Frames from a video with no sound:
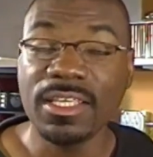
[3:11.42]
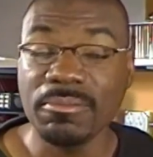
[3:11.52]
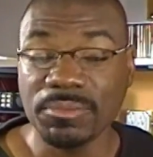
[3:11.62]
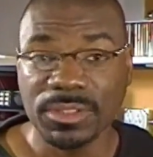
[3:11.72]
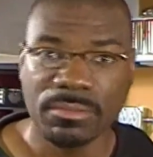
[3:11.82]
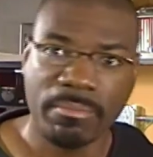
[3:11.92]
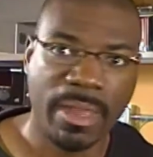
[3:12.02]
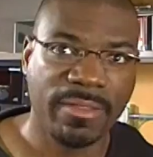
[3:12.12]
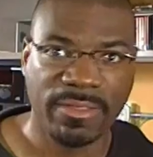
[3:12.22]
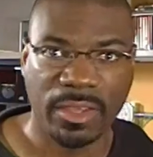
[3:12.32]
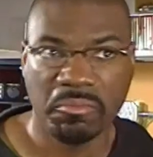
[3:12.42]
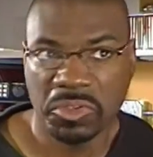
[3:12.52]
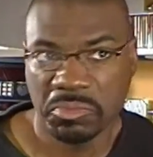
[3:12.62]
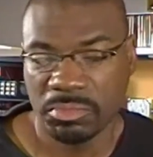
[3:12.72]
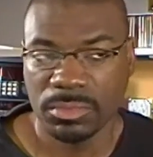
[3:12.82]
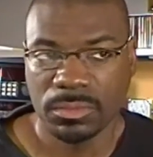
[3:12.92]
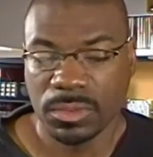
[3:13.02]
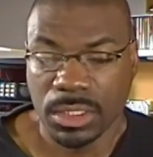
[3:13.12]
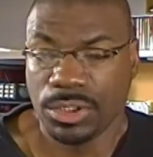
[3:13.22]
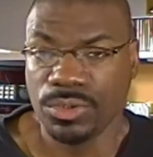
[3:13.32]
themes, meta themes,
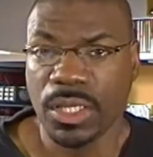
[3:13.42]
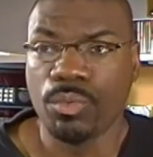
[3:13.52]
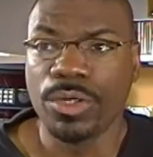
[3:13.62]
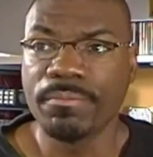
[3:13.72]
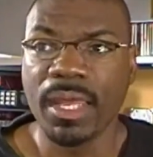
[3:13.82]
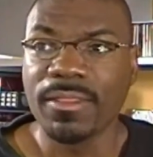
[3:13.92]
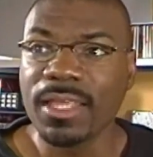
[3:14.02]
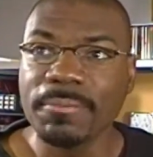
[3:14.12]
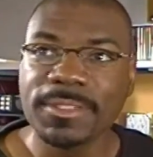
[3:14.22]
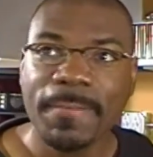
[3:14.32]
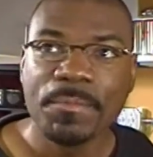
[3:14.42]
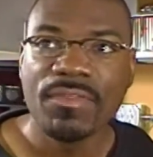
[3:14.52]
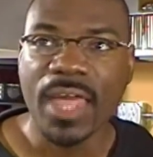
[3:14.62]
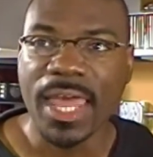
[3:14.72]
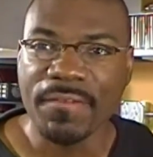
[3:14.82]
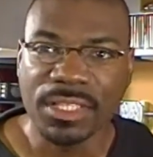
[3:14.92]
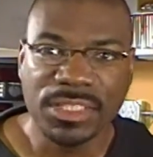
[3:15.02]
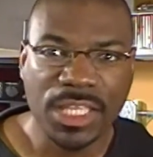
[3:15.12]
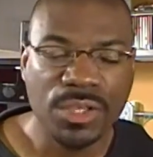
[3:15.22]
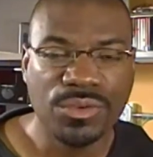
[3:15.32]
let's use that word, meta themes, that have
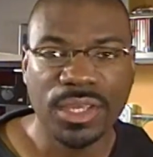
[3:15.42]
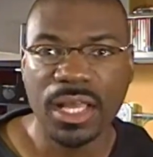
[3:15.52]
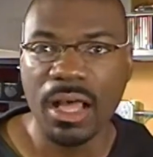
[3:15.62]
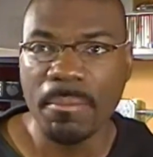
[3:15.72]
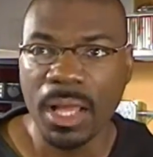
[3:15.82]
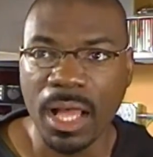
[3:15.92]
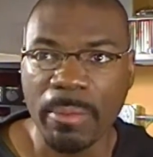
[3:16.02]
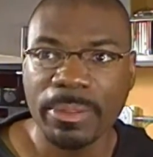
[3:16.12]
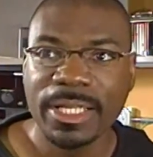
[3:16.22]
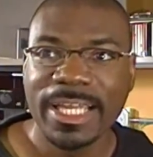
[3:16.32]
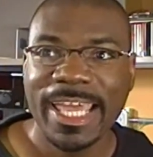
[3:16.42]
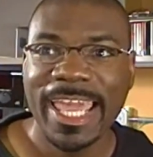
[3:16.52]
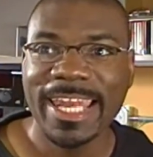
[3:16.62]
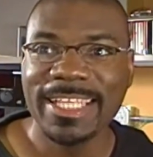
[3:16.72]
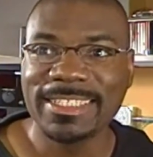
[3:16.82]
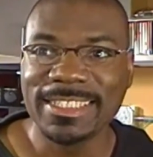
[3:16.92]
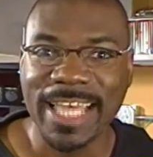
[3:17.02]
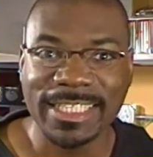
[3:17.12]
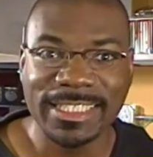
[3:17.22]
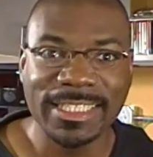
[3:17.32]
continued to come up. And it's
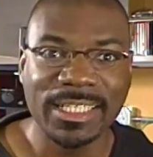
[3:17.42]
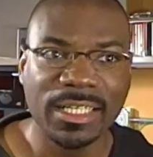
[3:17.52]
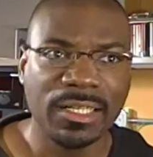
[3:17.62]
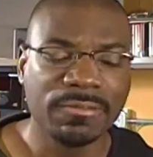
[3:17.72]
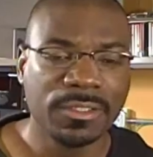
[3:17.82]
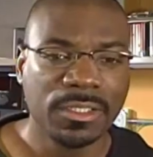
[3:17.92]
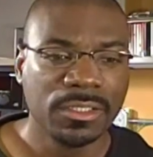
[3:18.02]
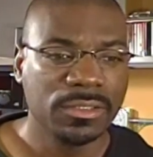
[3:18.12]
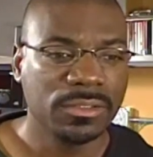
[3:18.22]
this idea of